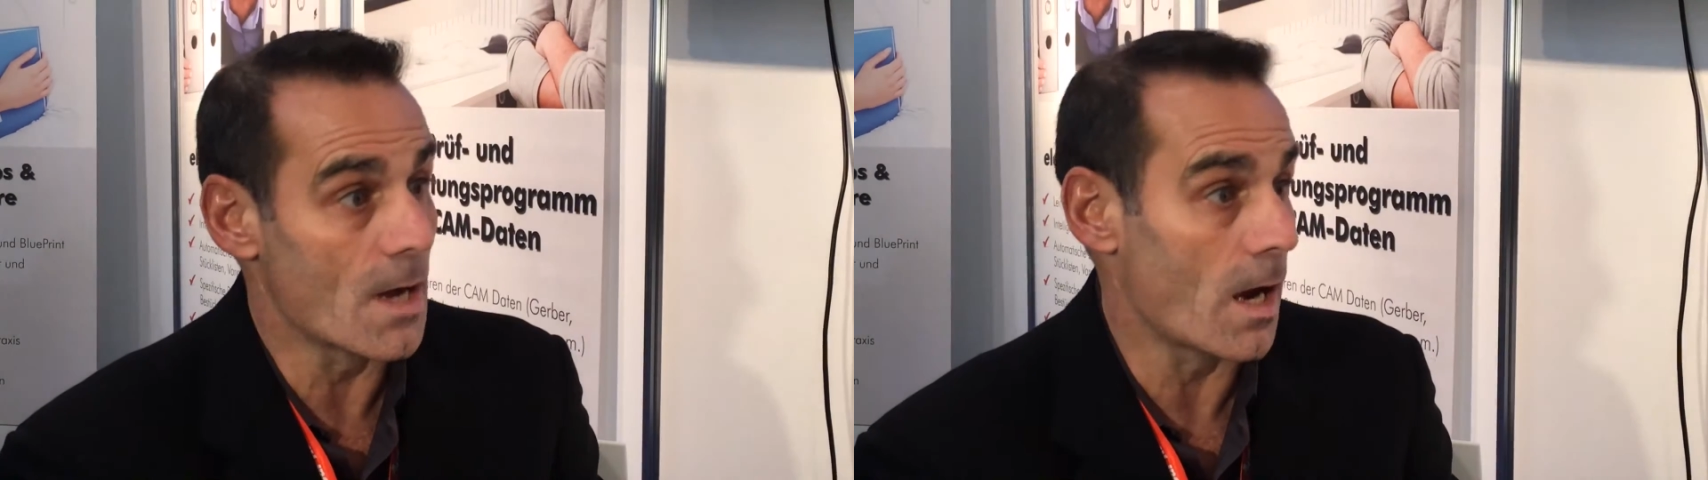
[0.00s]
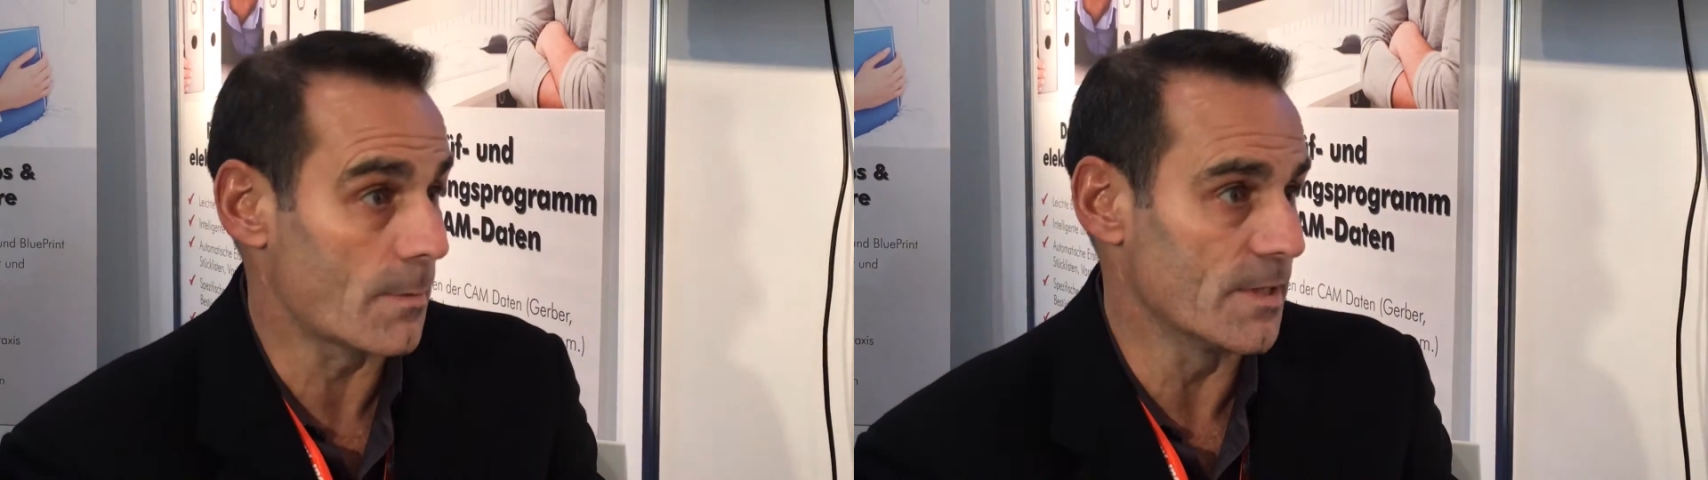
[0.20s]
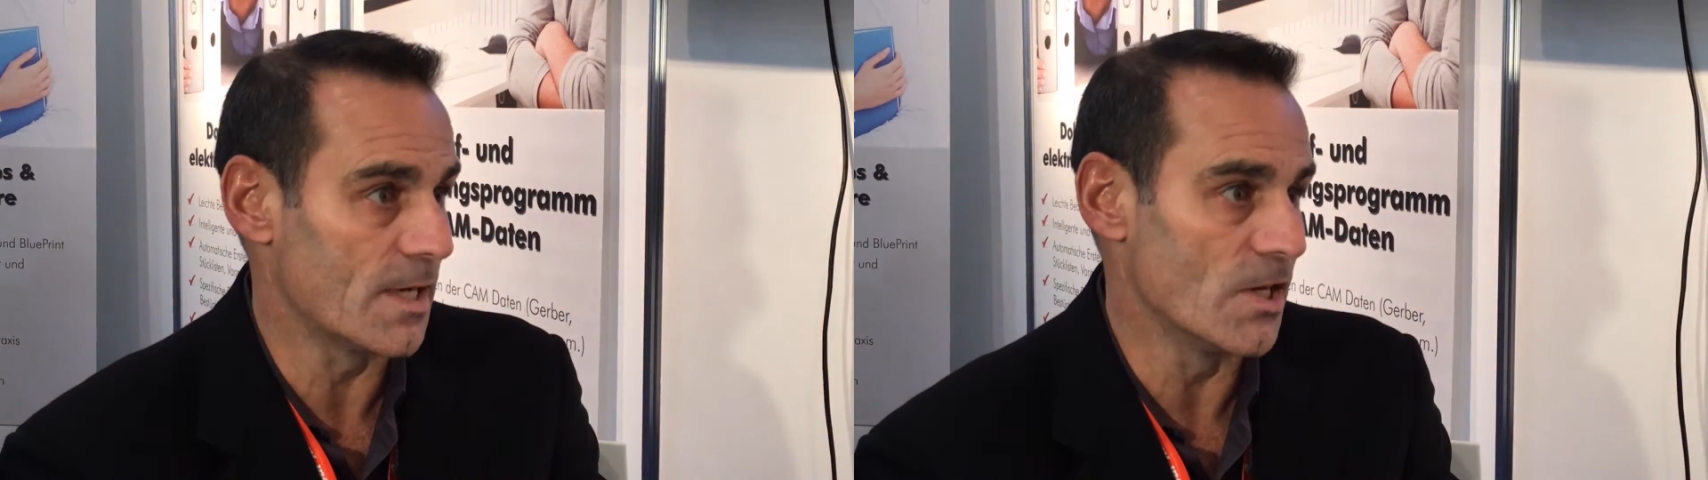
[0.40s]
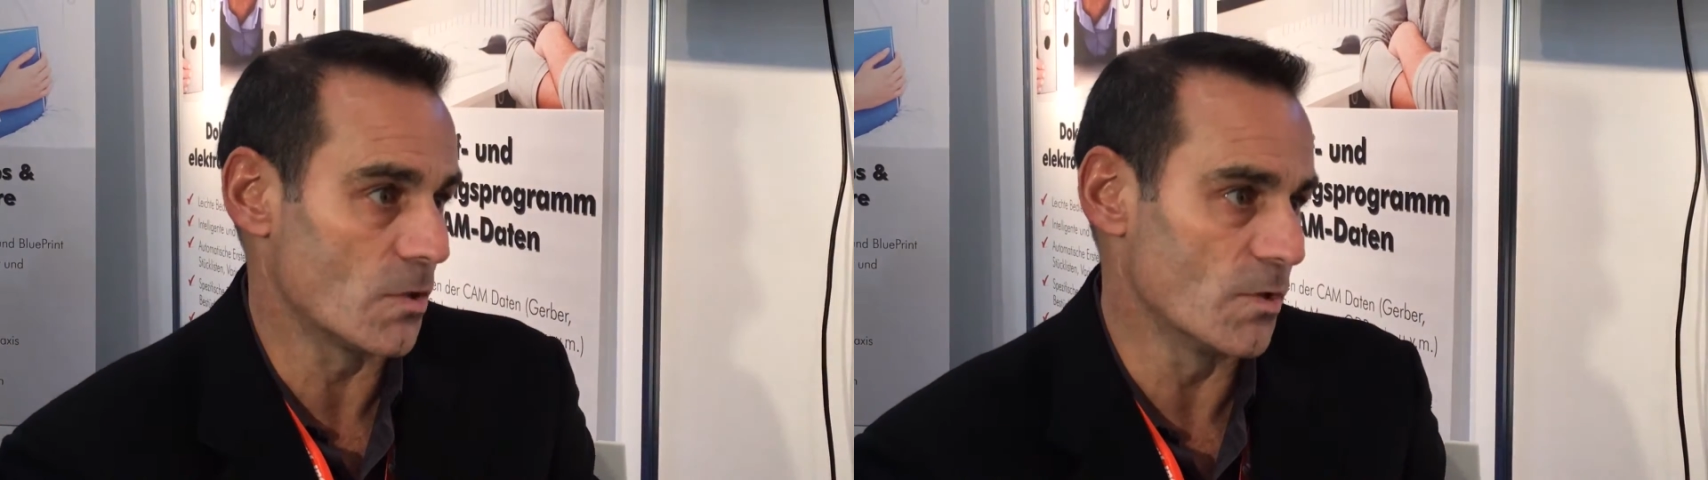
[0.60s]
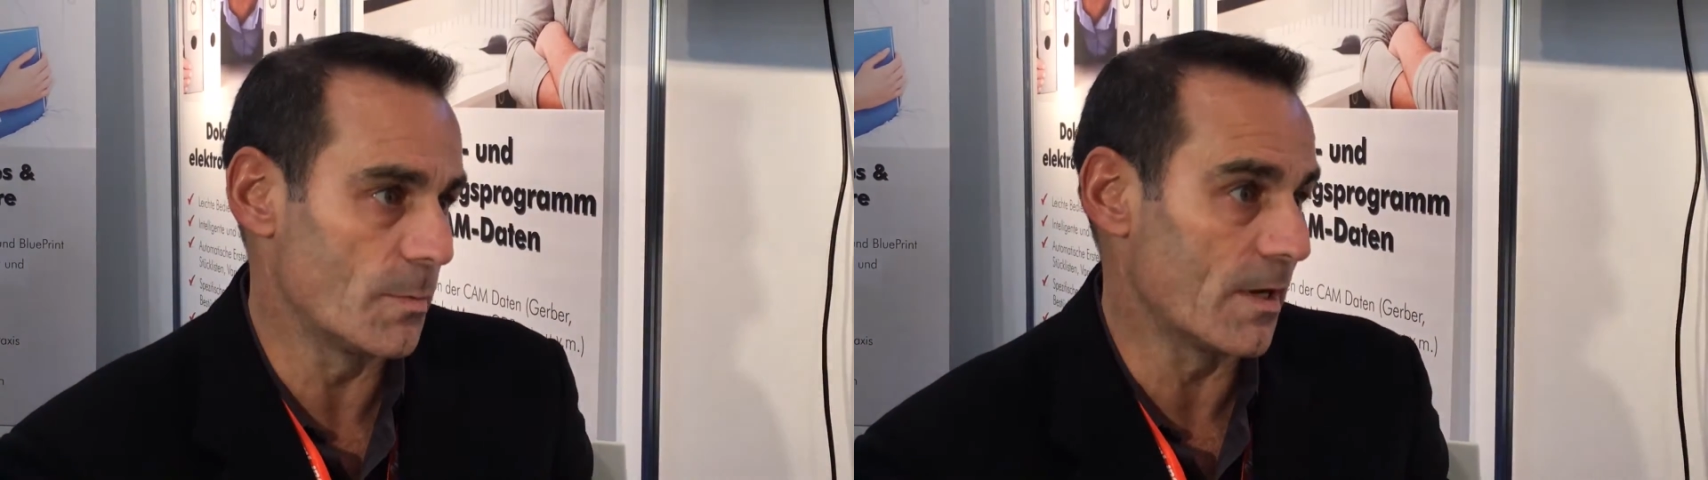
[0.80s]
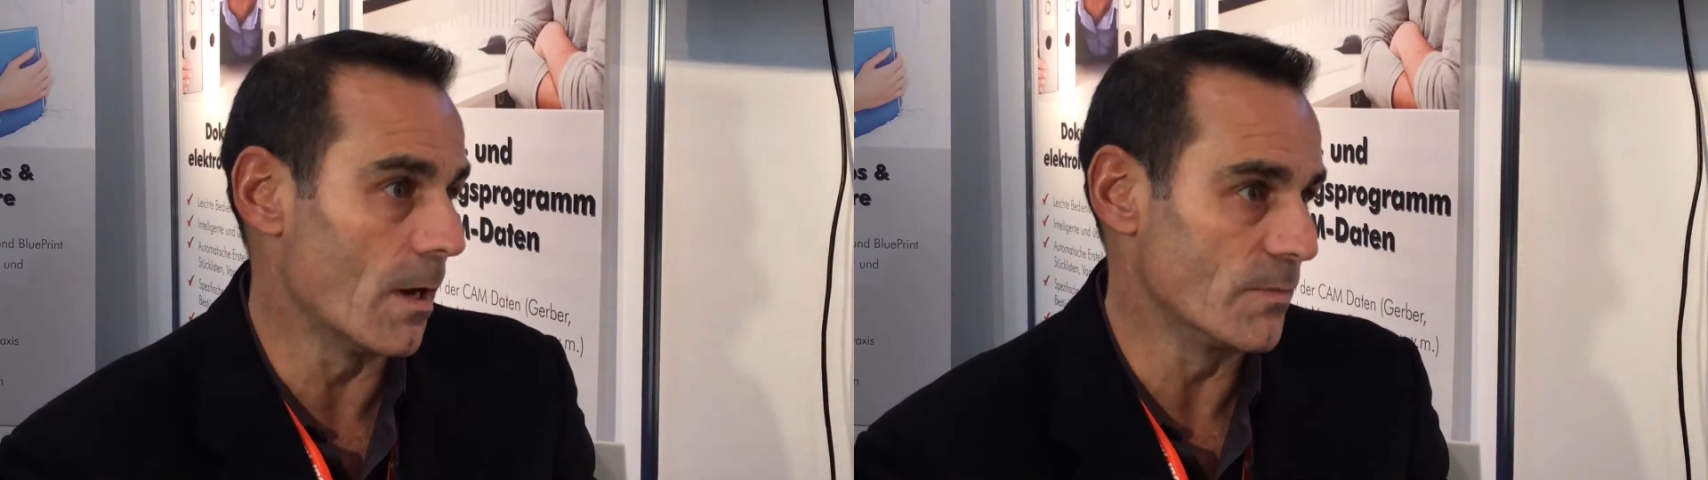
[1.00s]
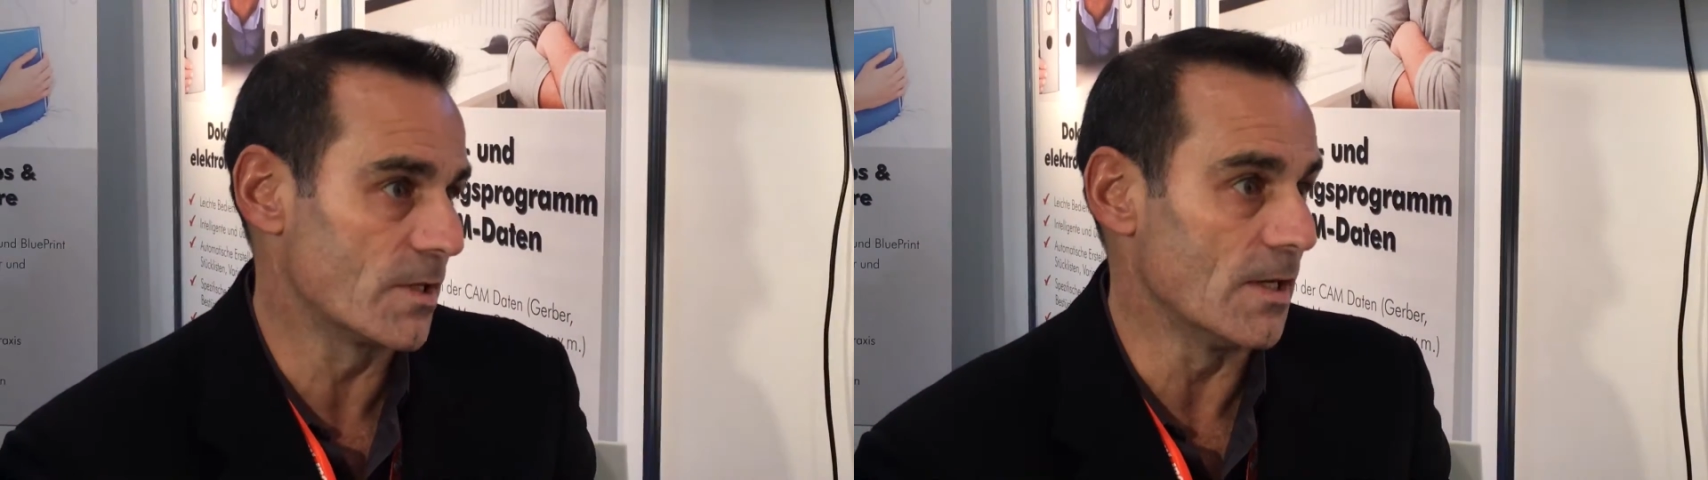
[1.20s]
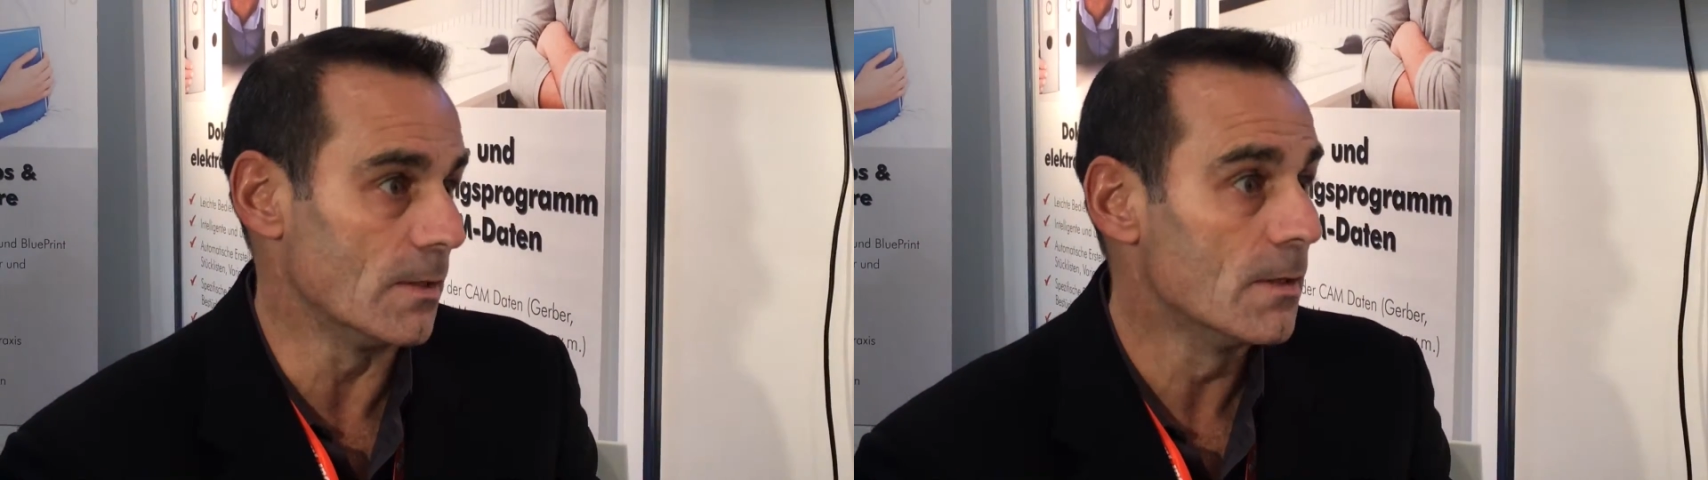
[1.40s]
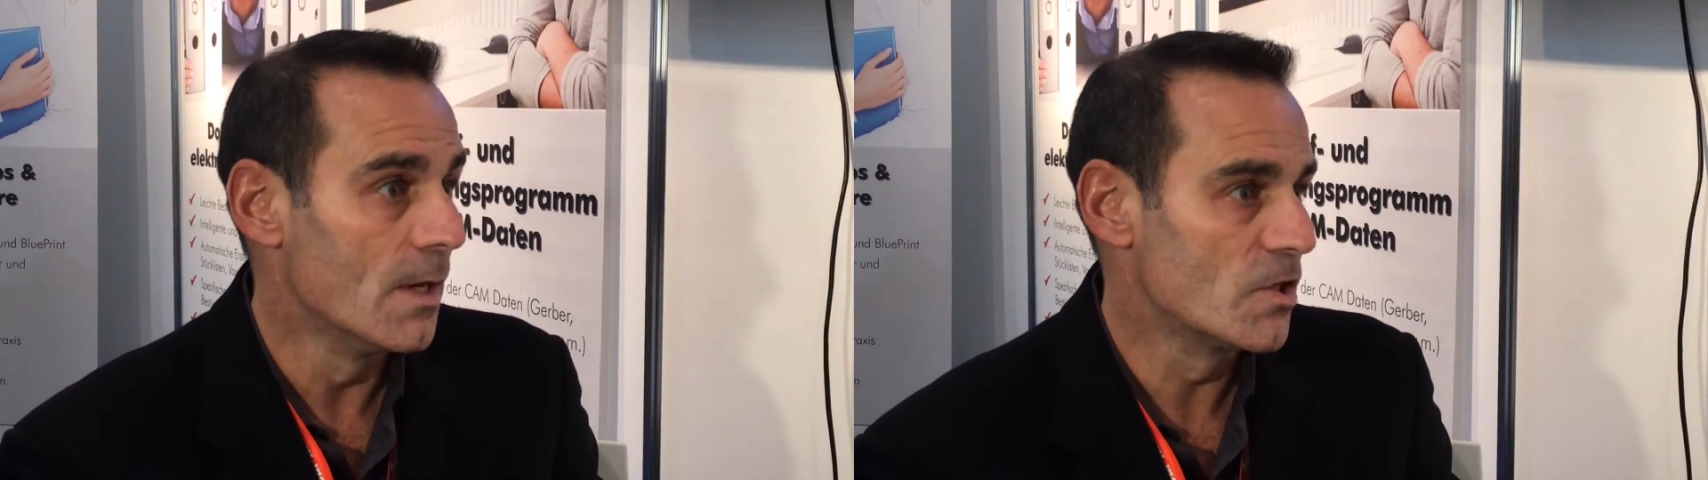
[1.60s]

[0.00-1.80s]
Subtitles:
documentation, which becomes the